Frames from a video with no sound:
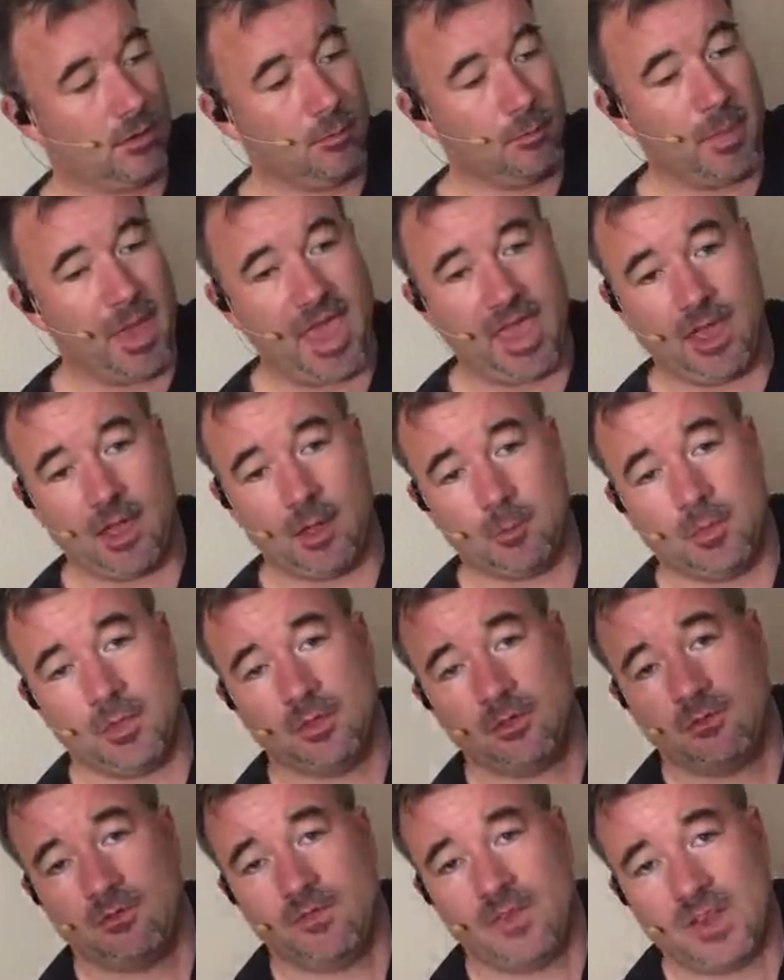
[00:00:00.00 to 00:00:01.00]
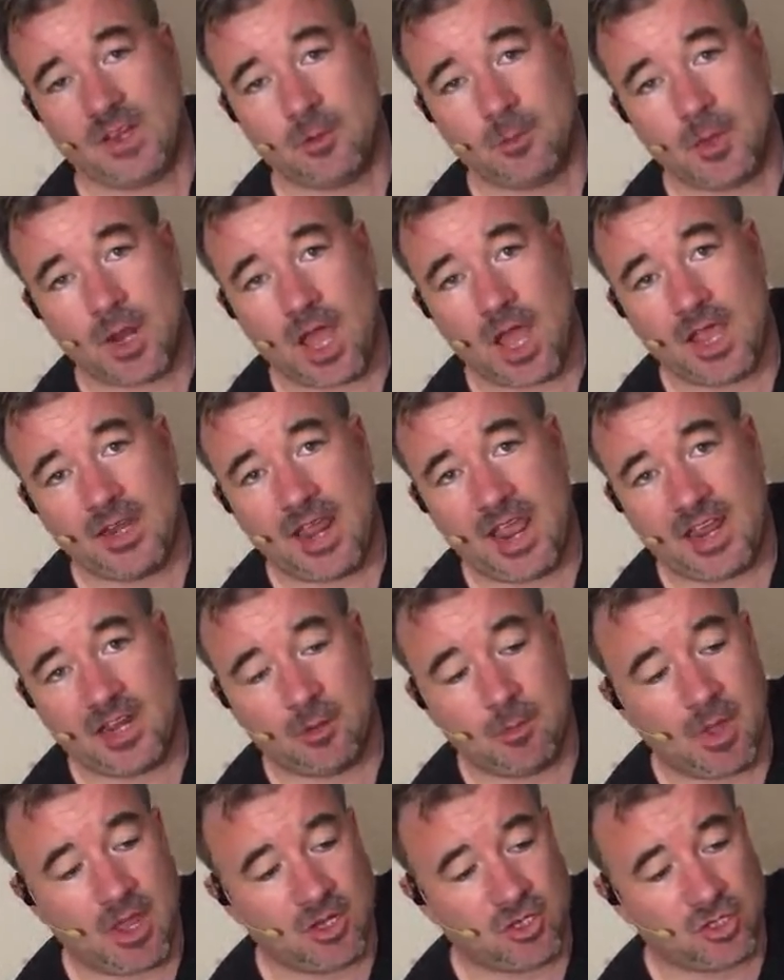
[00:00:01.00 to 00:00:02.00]
bam, Venom 9
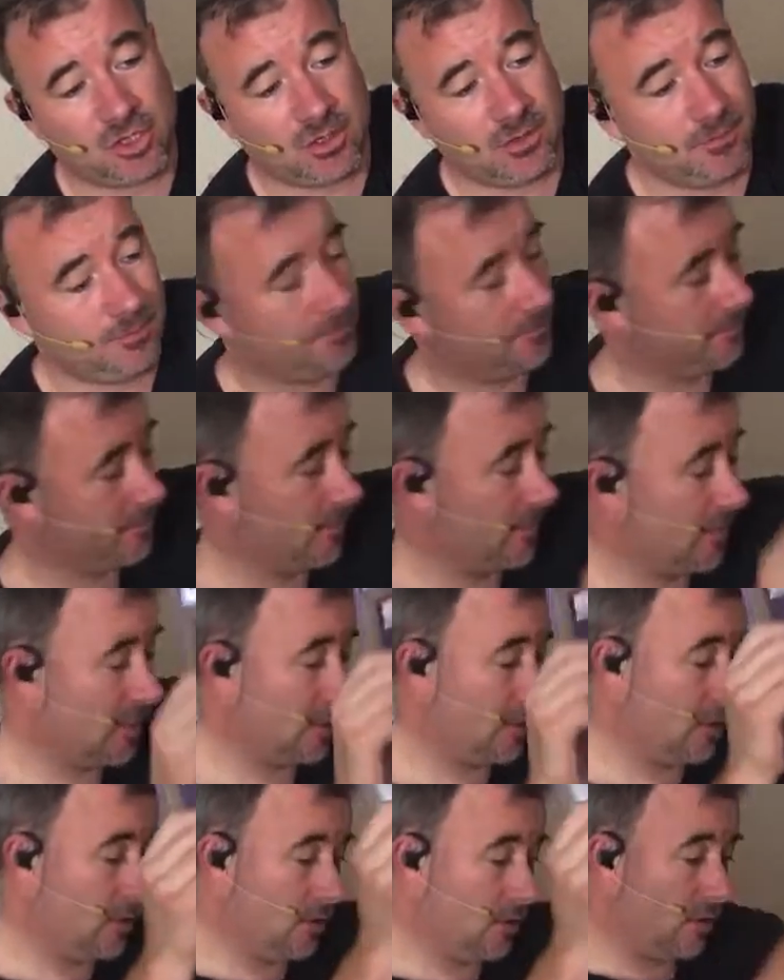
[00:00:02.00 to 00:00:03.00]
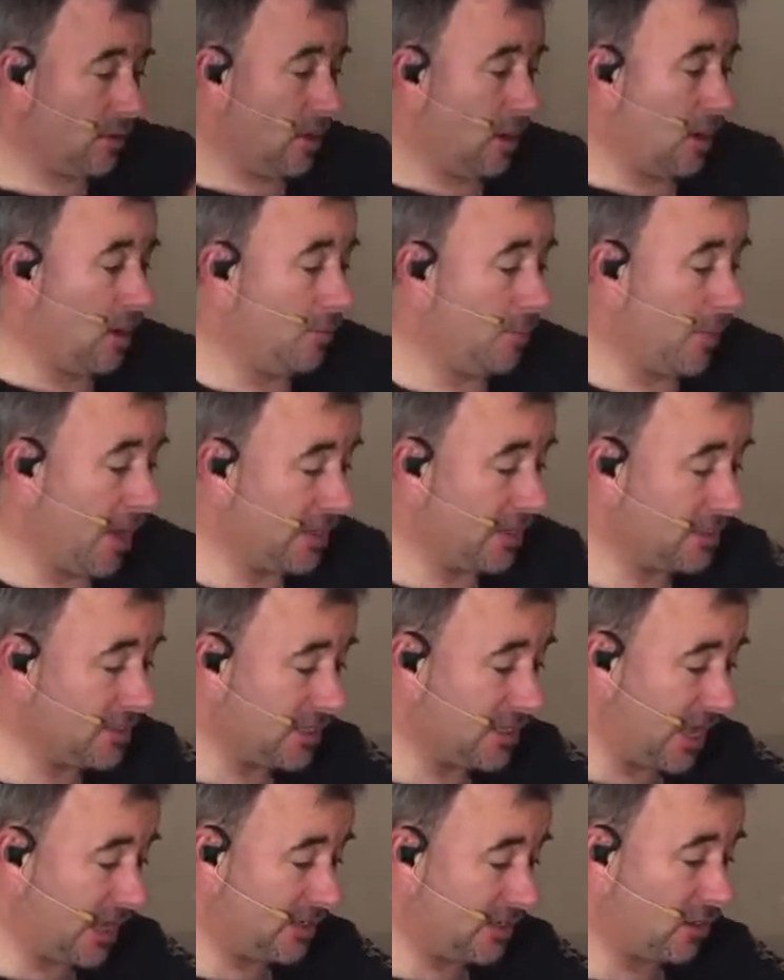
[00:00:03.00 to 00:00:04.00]
animation. I
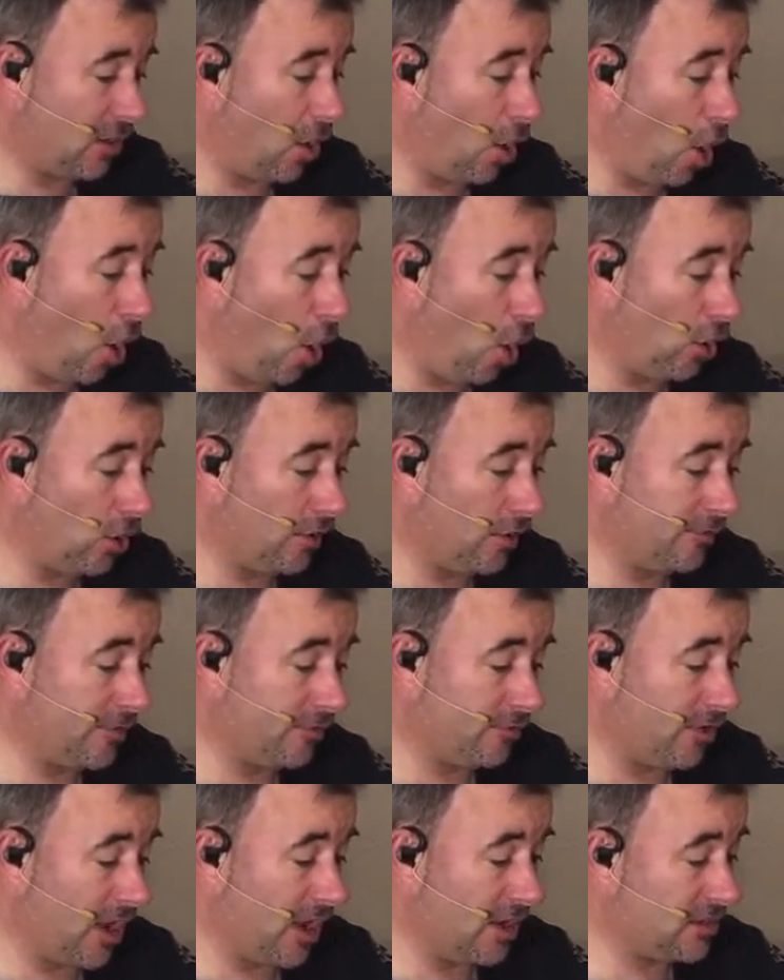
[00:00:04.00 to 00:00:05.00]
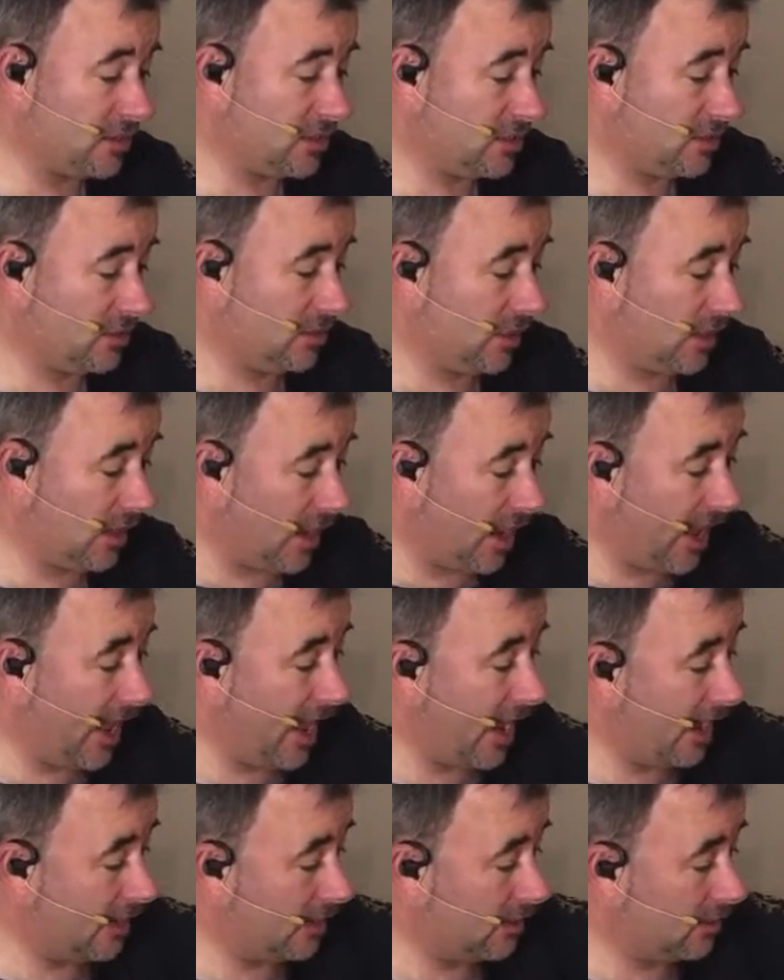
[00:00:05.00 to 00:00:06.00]
sent all of the rest that I
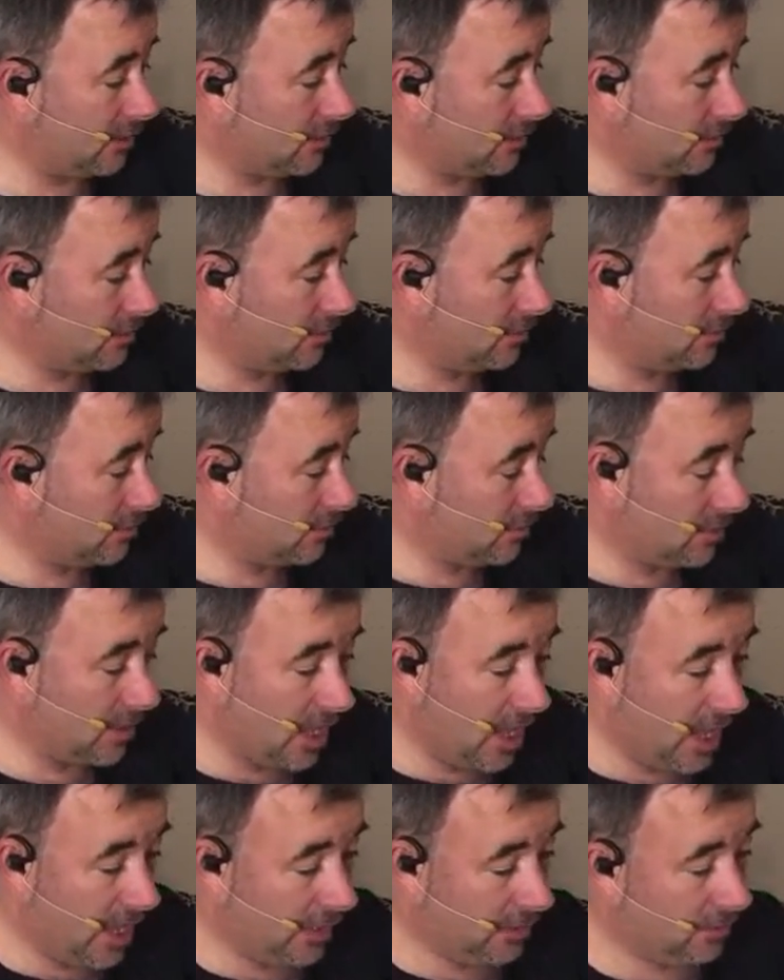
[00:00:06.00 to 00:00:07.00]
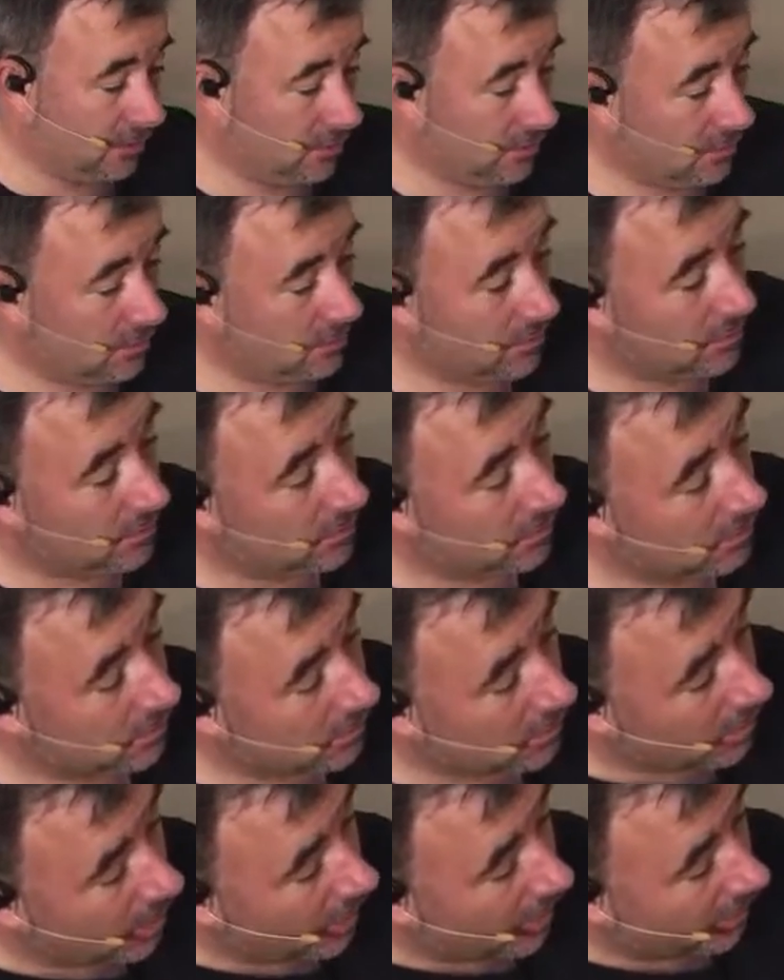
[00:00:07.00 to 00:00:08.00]
had in.
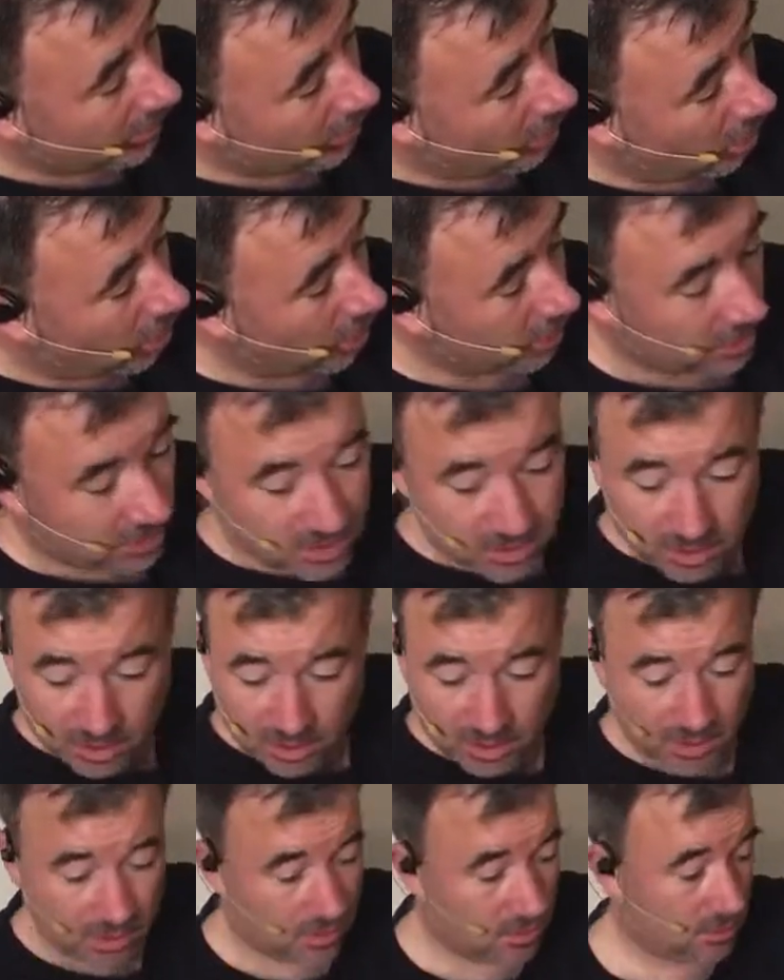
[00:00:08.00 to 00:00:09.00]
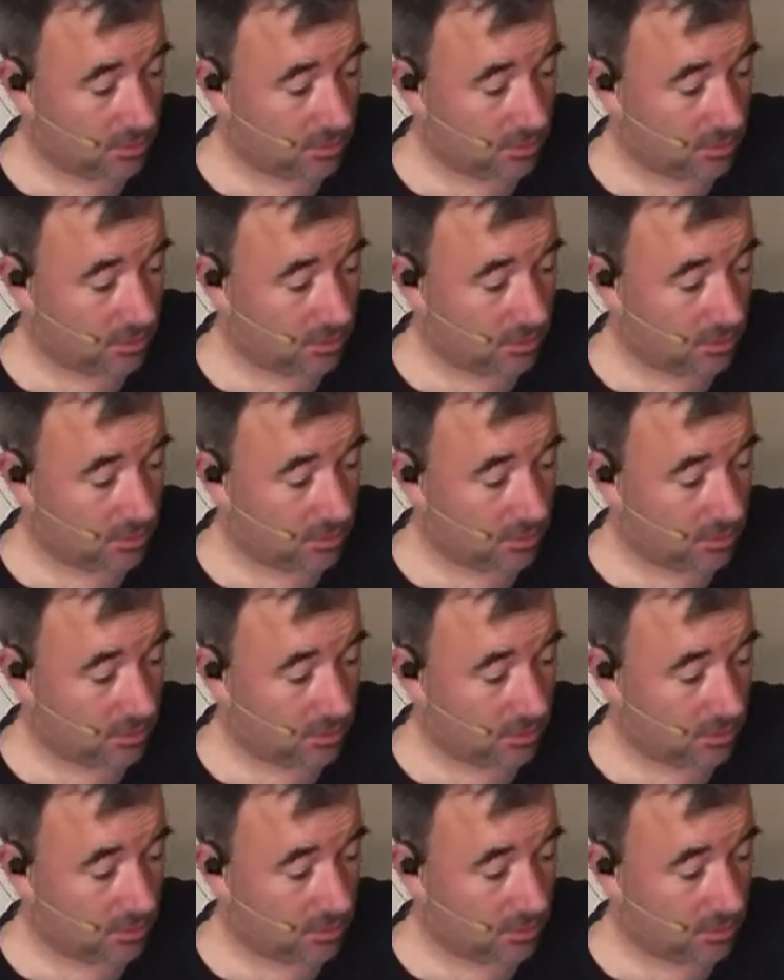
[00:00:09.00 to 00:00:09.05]
And honestly,